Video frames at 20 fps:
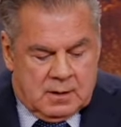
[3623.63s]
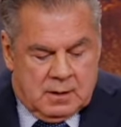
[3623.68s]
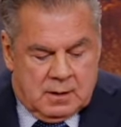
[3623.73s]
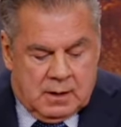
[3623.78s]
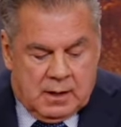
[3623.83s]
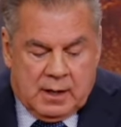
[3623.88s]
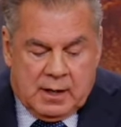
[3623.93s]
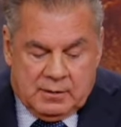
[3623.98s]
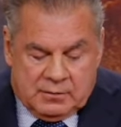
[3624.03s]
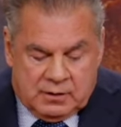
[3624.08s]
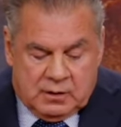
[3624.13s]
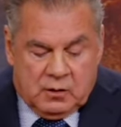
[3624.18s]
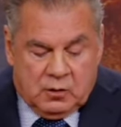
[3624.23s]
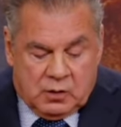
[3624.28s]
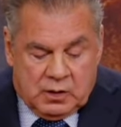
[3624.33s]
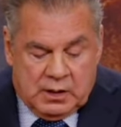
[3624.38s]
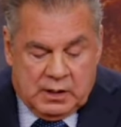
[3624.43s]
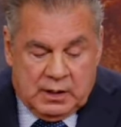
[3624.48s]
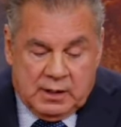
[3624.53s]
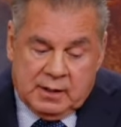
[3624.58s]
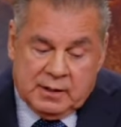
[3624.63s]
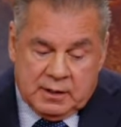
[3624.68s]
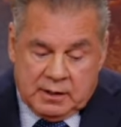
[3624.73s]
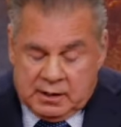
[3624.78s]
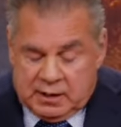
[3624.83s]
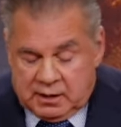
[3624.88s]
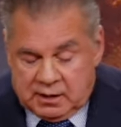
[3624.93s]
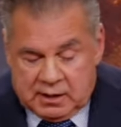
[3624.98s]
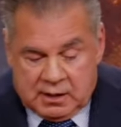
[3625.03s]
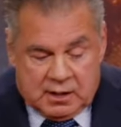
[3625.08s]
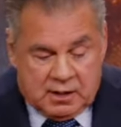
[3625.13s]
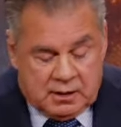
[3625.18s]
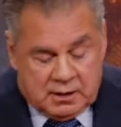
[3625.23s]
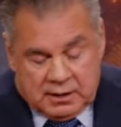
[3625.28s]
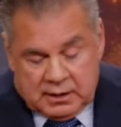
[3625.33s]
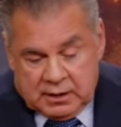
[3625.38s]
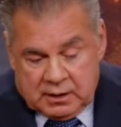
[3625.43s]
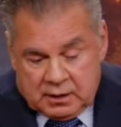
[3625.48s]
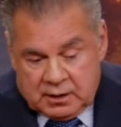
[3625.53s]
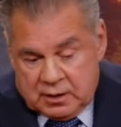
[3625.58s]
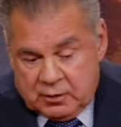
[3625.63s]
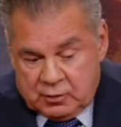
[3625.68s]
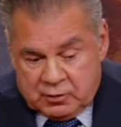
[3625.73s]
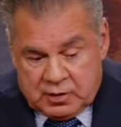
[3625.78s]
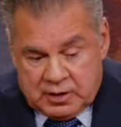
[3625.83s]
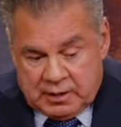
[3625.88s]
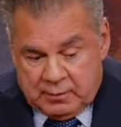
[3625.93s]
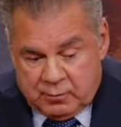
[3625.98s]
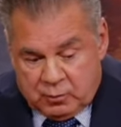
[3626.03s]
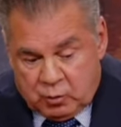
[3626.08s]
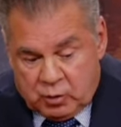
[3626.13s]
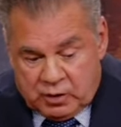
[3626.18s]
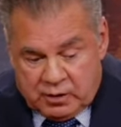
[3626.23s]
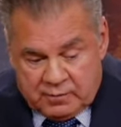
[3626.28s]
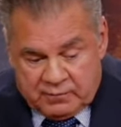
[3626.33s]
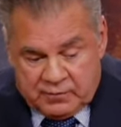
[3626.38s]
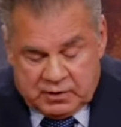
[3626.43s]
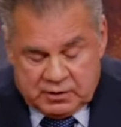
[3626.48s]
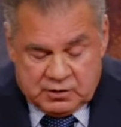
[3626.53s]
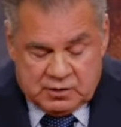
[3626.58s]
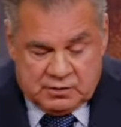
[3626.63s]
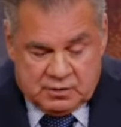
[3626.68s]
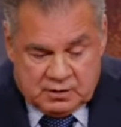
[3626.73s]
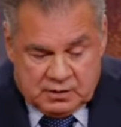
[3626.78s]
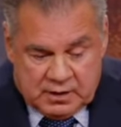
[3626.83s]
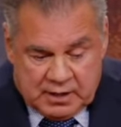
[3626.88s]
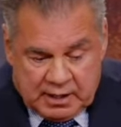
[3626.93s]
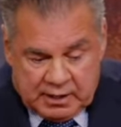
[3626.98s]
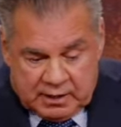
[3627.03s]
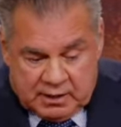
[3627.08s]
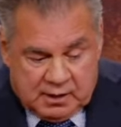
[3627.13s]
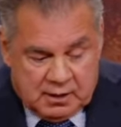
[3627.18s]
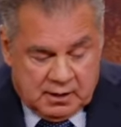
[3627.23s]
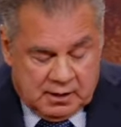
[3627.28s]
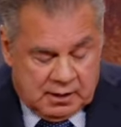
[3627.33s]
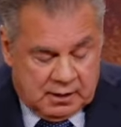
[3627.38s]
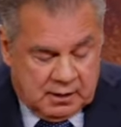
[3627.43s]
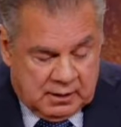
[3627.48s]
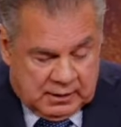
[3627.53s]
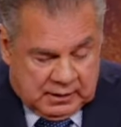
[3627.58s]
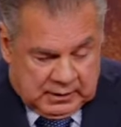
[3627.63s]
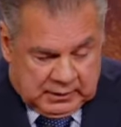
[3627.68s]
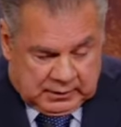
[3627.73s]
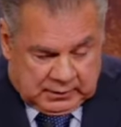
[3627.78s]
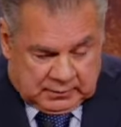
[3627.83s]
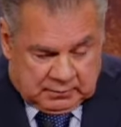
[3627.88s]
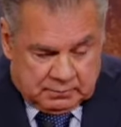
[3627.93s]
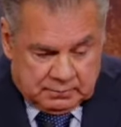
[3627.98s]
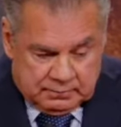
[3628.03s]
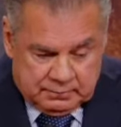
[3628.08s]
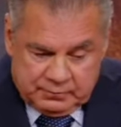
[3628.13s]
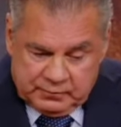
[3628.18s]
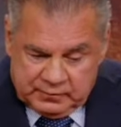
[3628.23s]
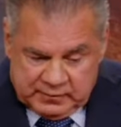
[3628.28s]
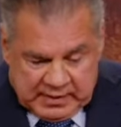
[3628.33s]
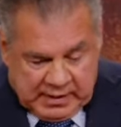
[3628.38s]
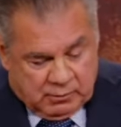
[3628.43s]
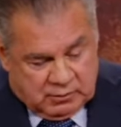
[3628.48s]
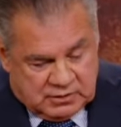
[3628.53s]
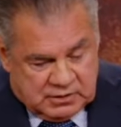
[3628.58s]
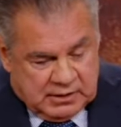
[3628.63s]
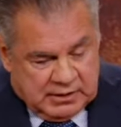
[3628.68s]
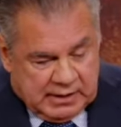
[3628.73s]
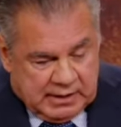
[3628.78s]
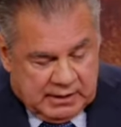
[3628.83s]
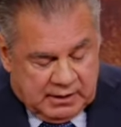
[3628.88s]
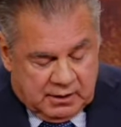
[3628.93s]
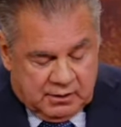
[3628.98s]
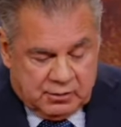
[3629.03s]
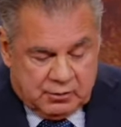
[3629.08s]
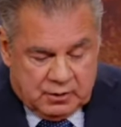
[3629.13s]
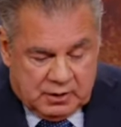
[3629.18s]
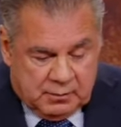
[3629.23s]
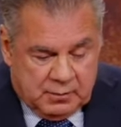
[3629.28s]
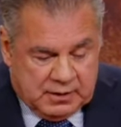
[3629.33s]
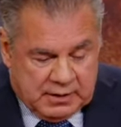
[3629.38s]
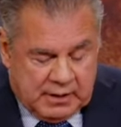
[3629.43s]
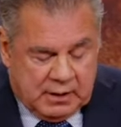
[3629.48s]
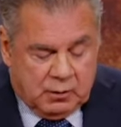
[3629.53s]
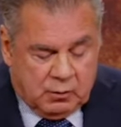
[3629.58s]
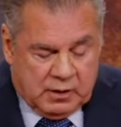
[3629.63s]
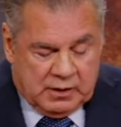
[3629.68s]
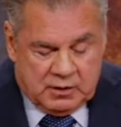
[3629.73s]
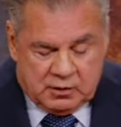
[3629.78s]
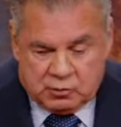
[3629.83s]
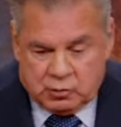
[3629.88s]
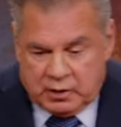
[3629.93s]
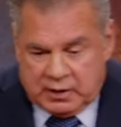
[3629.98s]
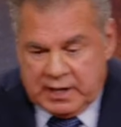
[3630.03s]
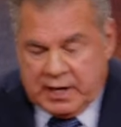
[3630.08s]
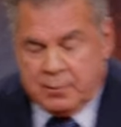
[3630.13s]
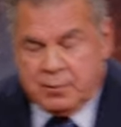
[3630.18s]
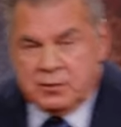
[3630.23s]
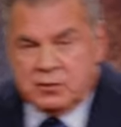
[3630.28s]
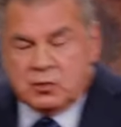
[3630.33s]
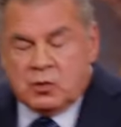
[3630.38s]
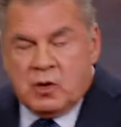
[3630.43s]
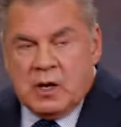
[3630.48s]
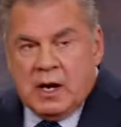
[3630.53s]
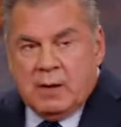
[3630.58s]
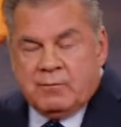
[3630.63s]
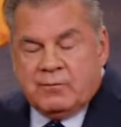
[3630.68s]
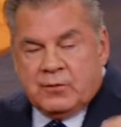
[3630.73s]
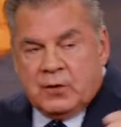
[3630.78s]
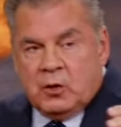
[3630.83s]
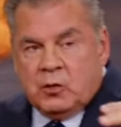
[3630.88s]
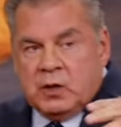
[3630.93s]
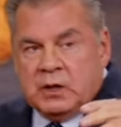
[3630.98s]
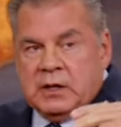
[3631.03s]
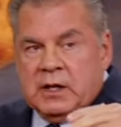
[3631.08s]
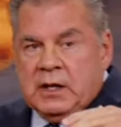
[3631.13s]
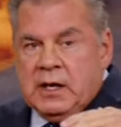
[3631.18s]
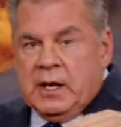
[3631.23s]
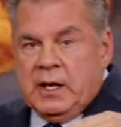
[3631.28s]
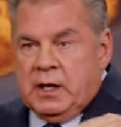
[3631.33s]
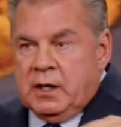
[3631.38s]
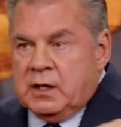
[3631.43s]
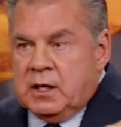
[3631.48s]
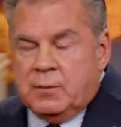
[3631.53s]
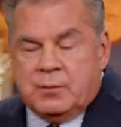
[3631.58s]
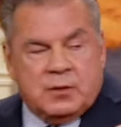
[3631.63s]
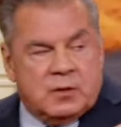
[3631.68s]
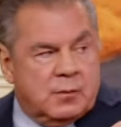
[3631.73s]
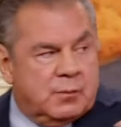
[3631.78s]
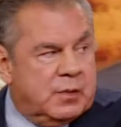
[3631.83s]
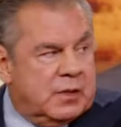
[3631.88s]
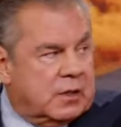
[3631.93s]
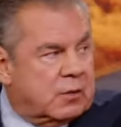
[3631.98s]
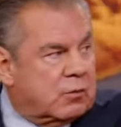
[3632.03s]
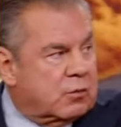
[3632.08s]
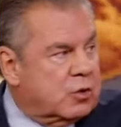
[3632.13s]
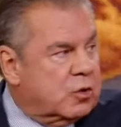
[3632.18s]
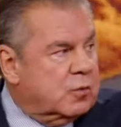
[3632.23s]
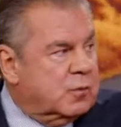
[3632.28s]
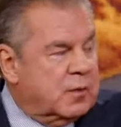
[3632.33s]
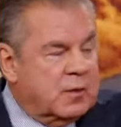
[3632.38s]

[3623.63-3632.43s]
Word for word: And I said, okay. And then he did it again another time in one of the visions in 99. That was in 83. But anyway, this is what happened. So I'm floating and I end up in a big room.